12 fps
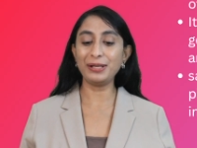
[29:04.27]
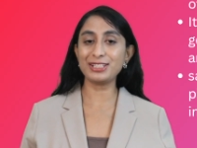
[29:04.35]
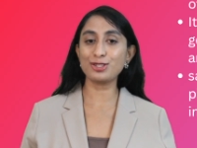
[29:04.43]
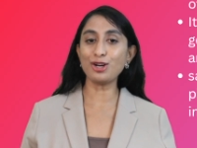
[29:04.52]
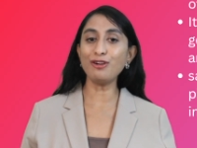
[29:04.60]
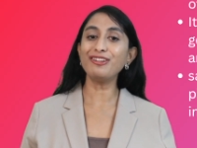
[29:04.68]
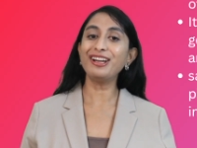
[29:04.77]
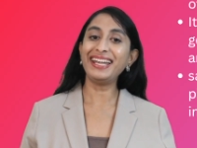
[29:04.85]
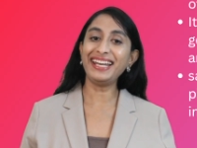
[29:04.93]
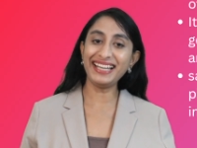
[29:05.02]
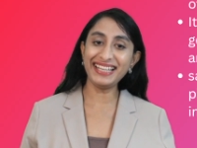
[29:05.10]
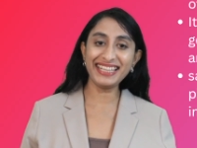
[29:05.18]
of
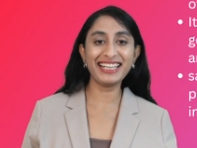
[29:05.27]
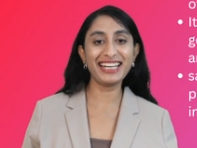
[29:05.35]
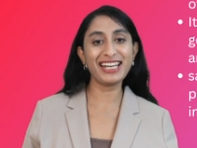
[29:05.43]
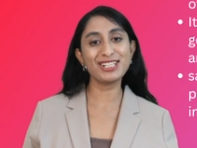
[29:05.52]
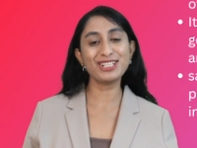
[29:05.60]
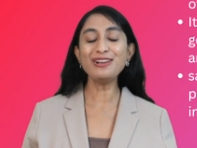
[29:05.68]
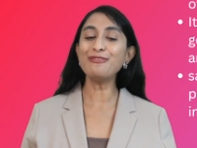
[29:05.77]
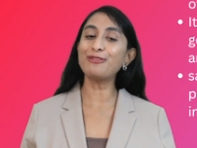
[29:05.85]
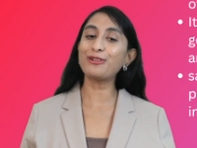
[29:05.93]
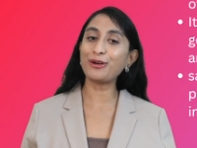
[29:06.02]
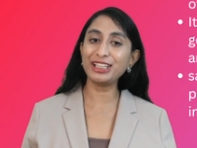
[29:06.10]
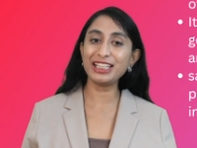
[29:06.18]
integration for all
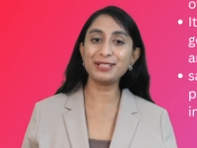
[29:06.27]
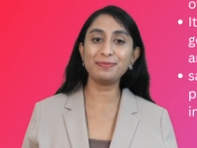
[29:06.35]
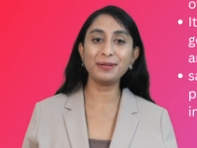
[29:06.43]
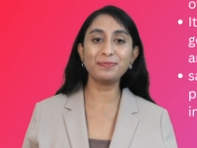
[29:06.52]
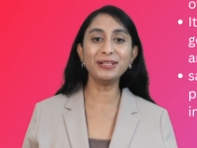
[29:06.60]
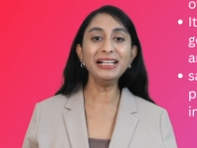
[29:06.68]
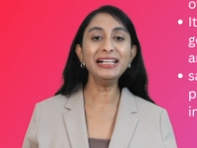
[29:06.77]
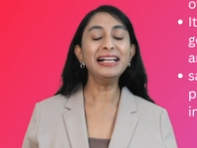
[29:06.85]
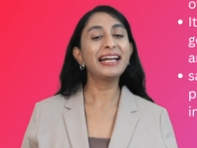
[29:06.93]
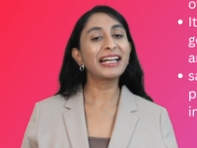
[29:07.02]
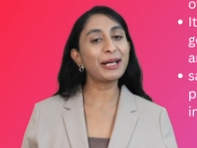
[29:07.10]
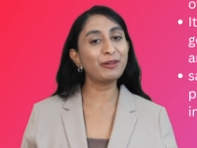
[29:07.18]
these people
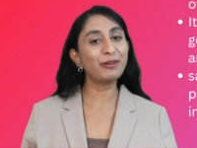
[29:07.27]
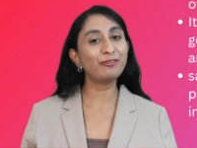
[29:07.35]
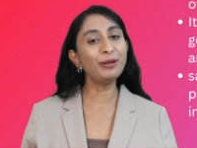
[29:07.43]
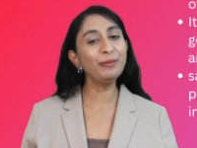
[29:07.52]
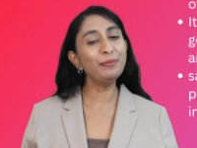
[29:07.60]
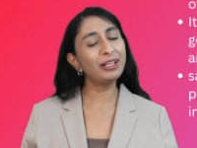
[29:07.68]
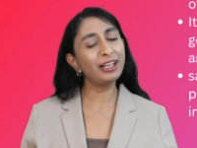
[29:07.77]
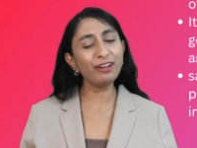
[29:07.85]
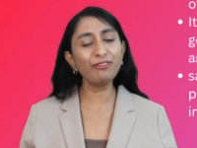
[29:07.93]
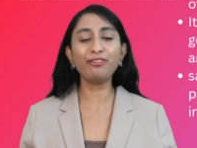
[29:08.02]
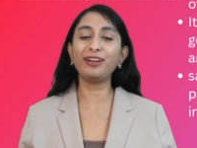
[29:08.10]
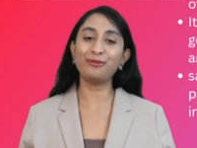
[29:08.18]
coming from
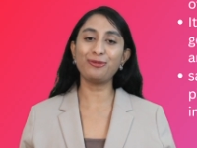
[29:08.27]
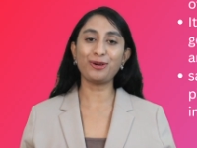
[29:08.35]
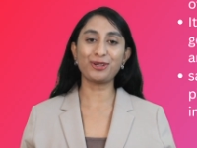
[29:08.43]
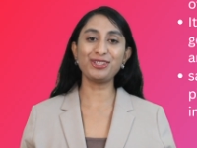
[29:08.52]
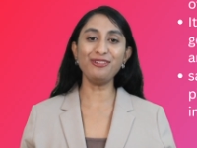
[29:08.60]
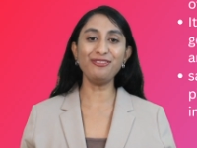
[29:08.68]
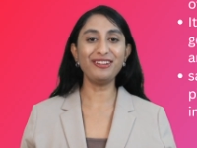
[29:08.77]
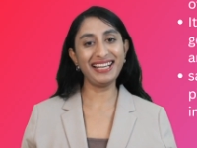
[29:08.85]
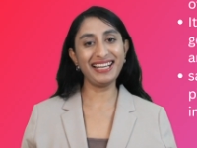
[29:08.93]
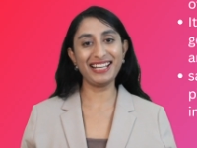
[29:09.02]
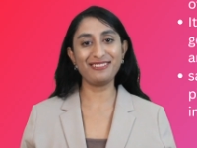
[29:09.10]
different walks of life.